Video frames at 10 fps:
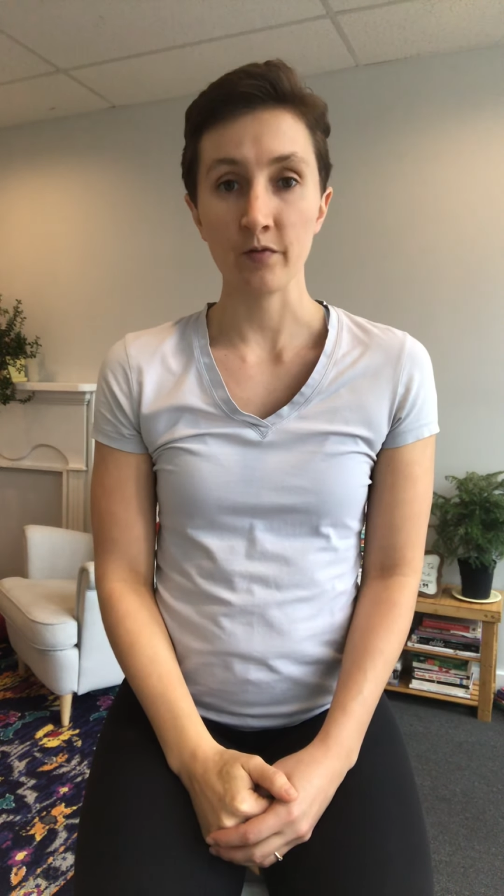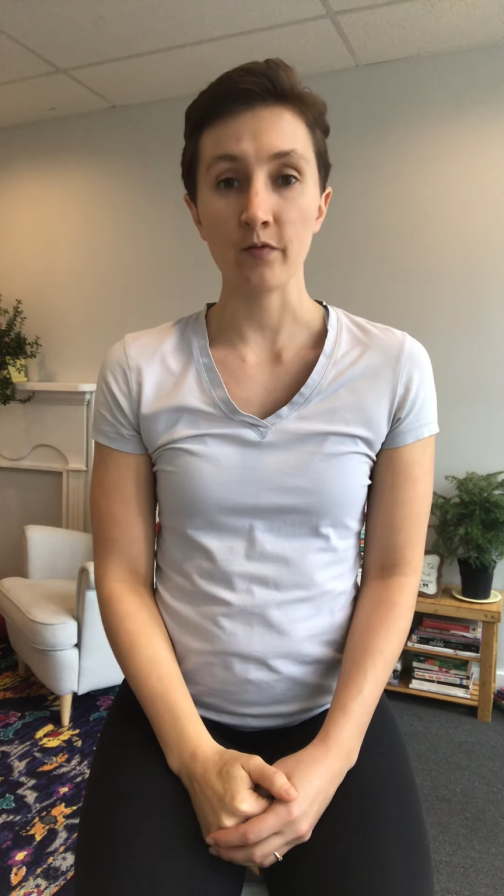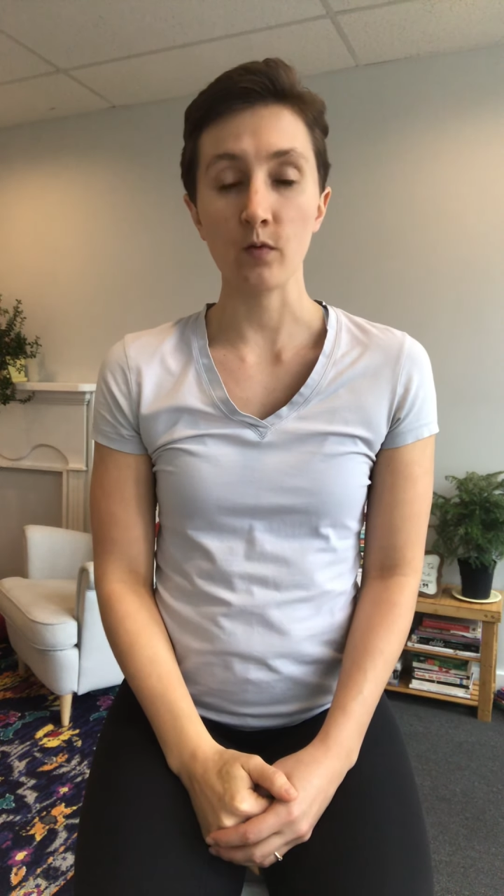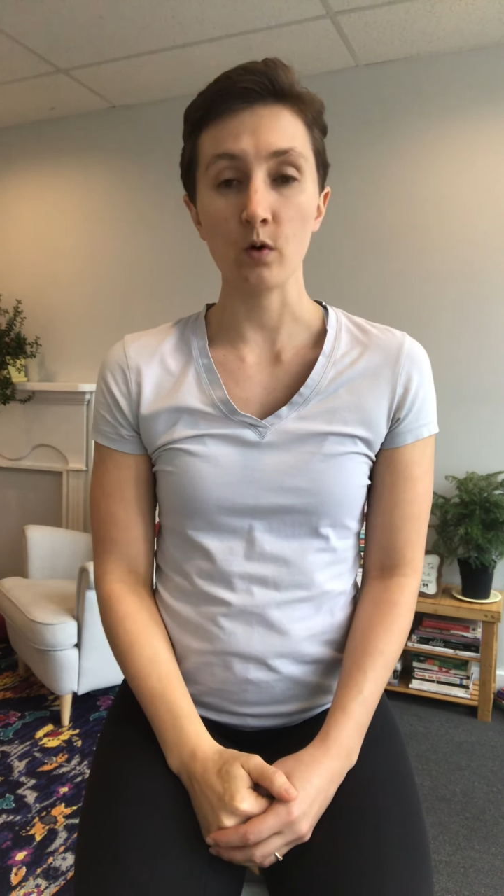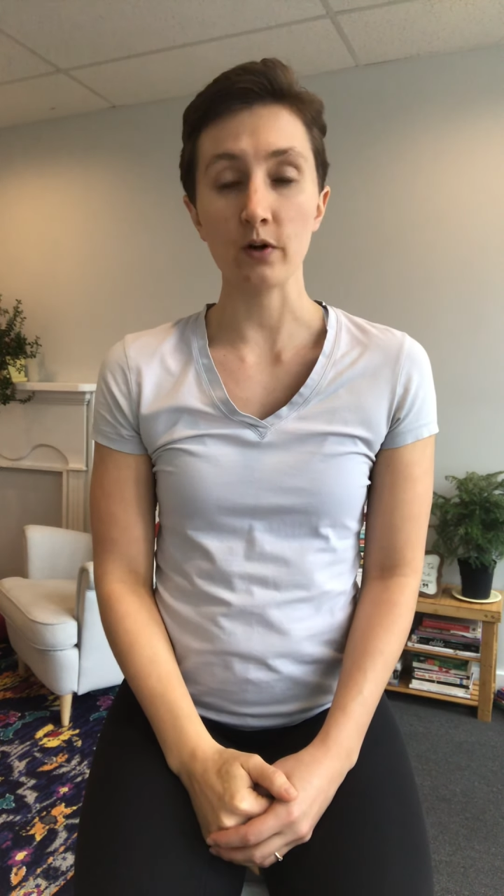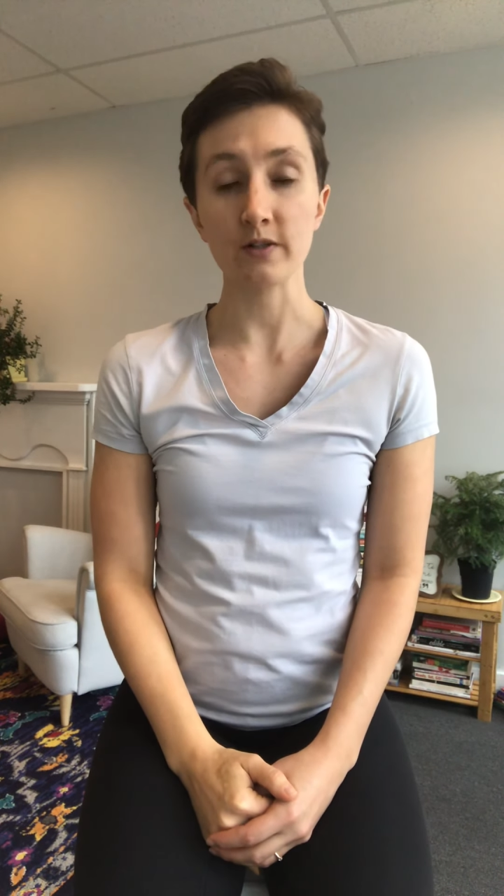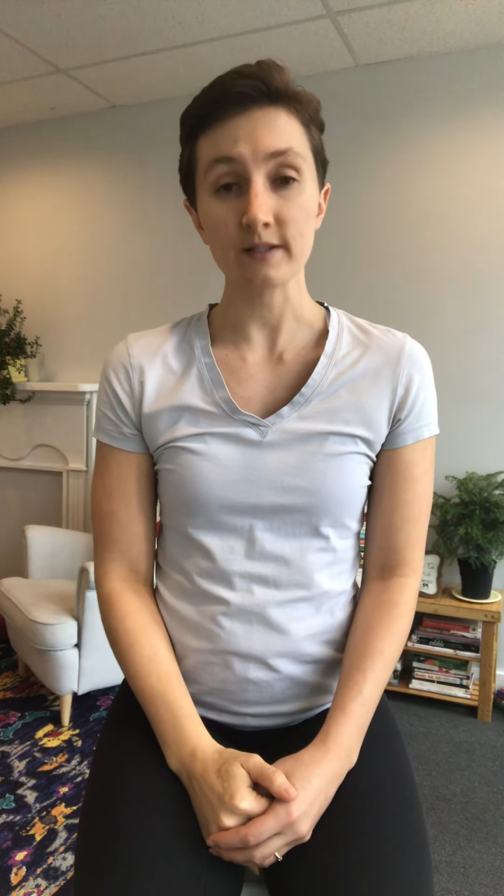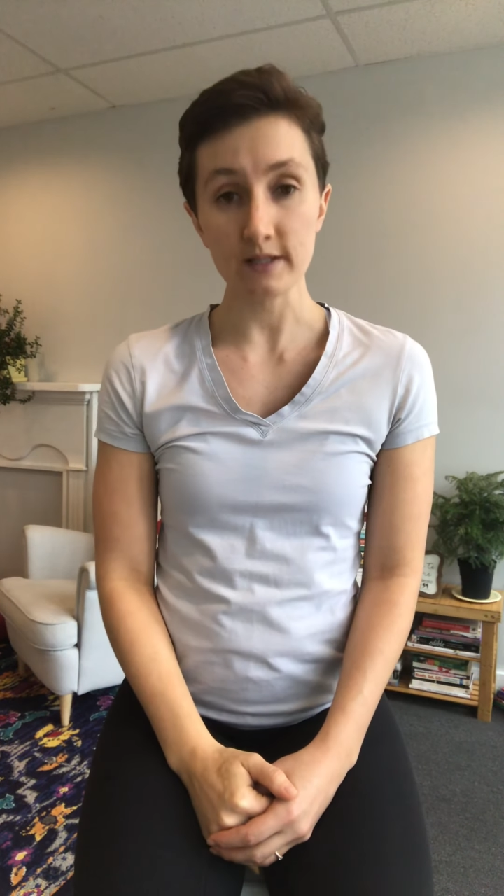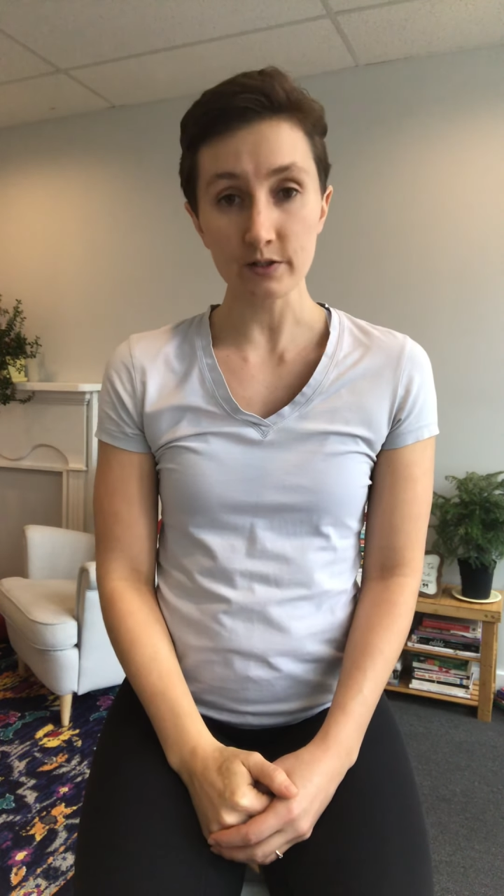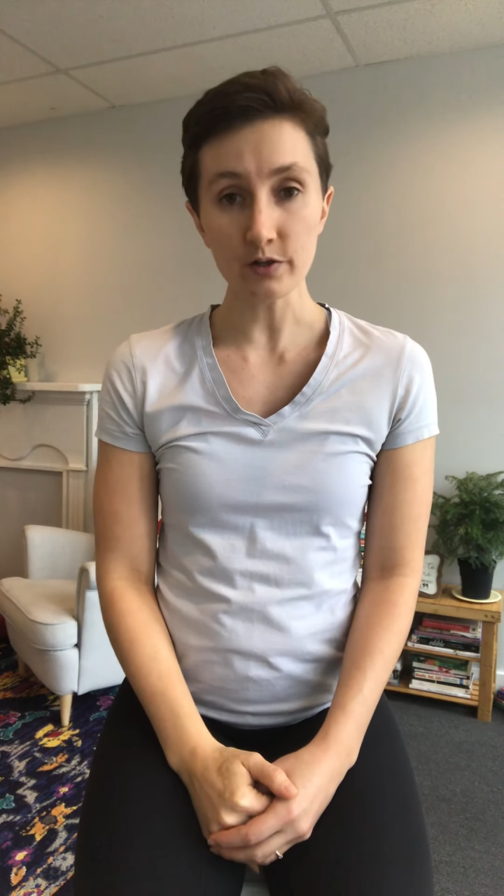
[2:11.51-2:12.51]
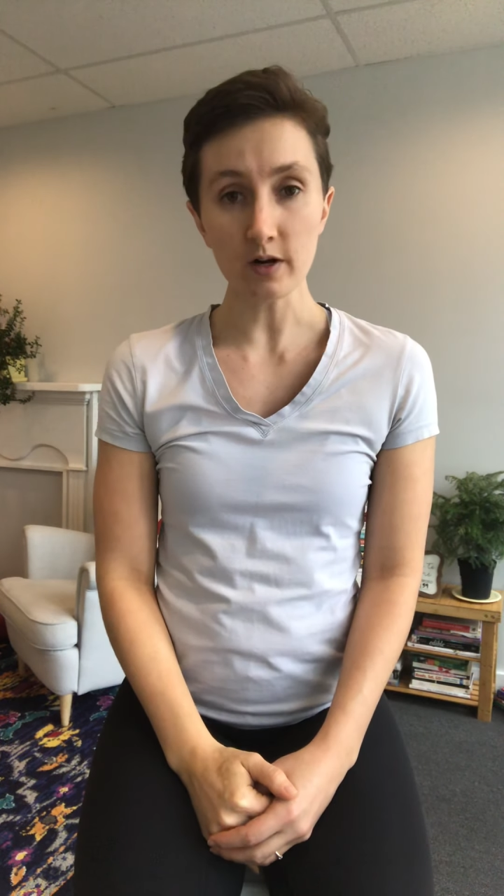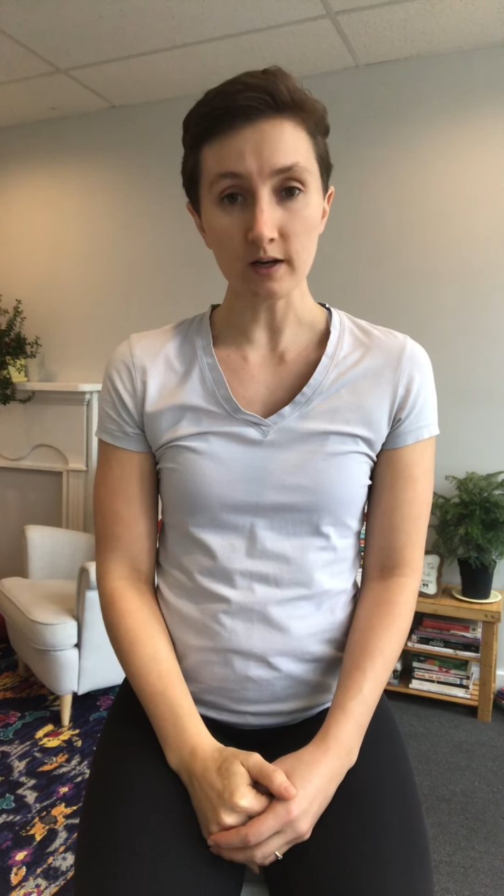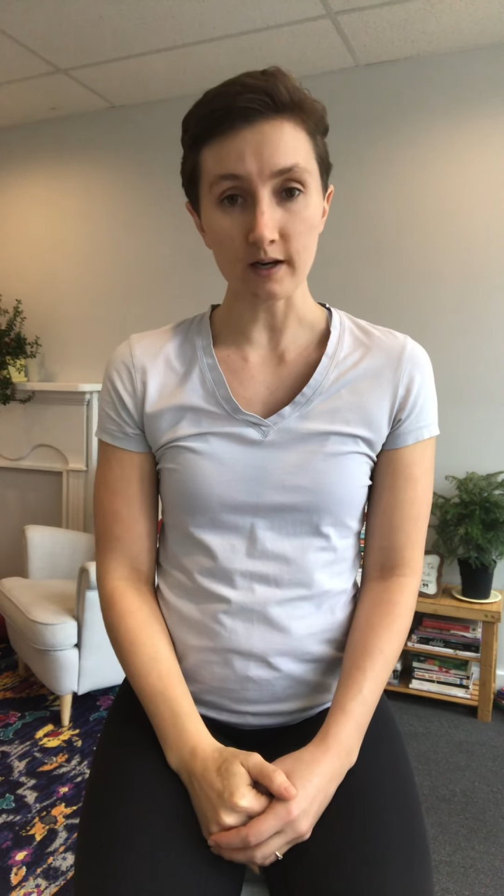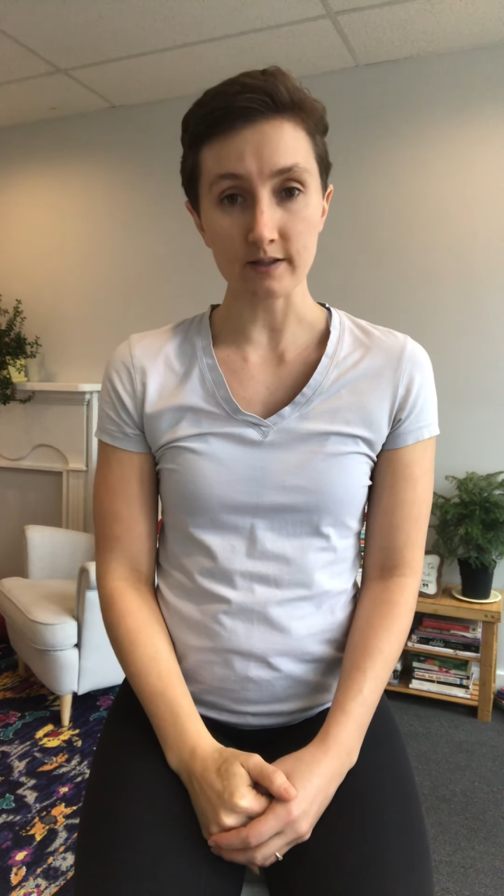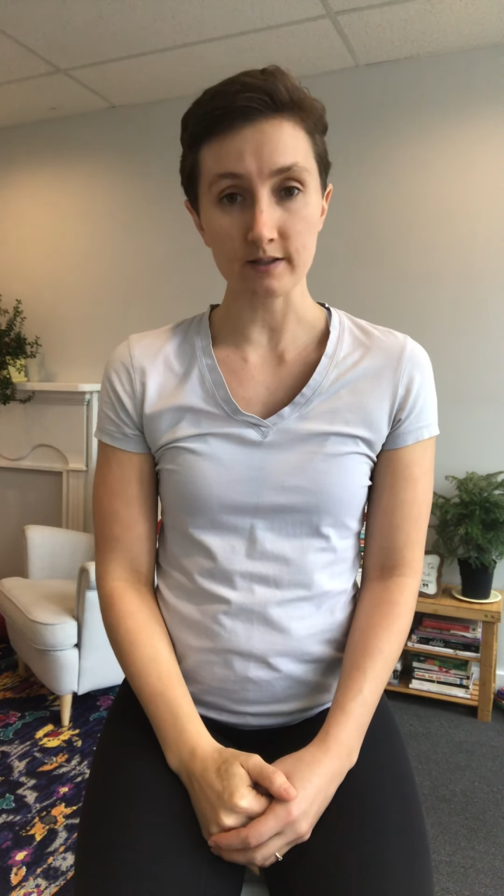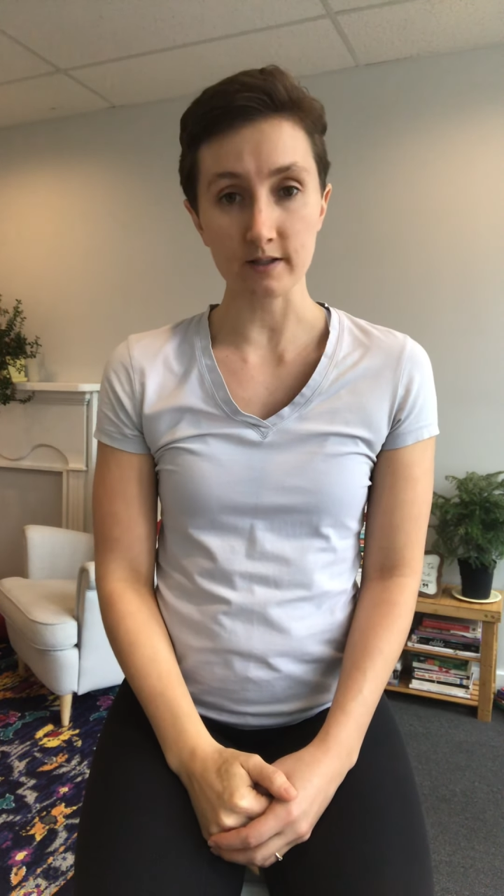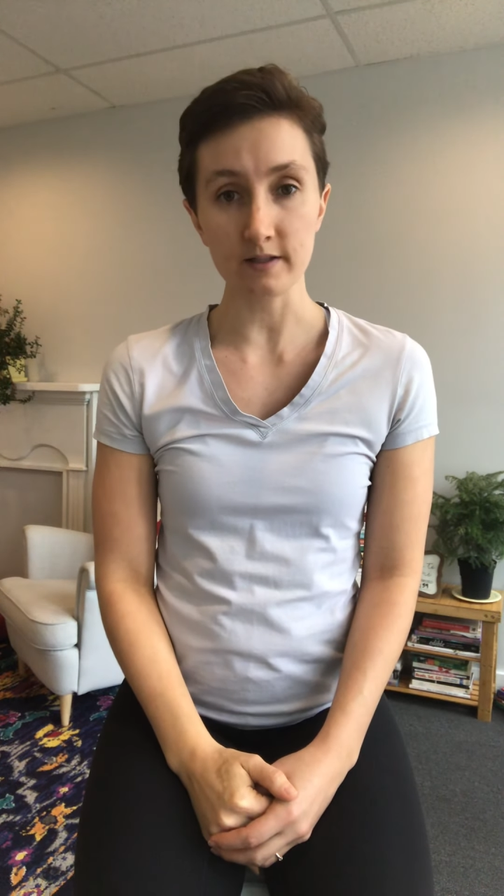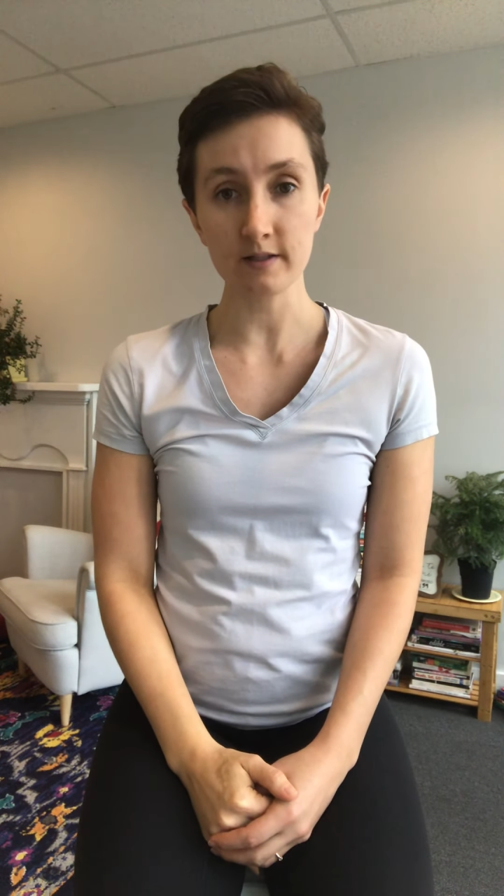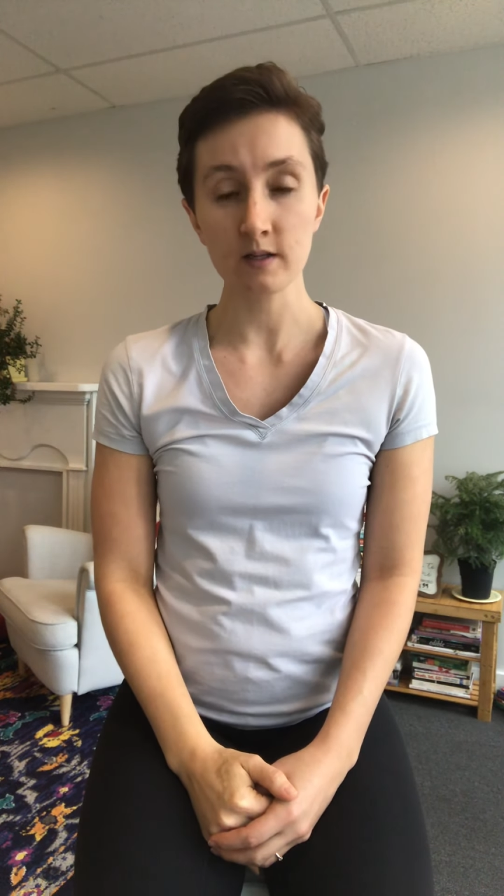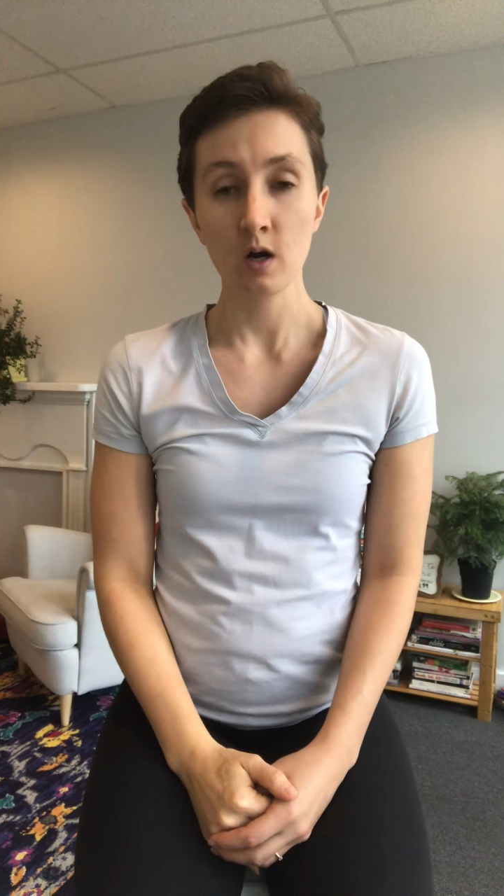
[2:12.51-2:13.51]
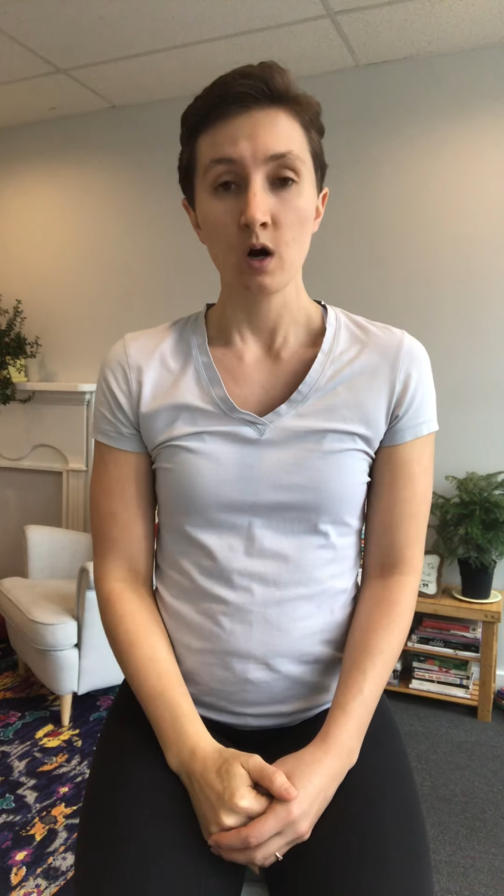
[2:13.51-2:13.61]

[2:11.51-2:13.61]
For Caesar Augustus,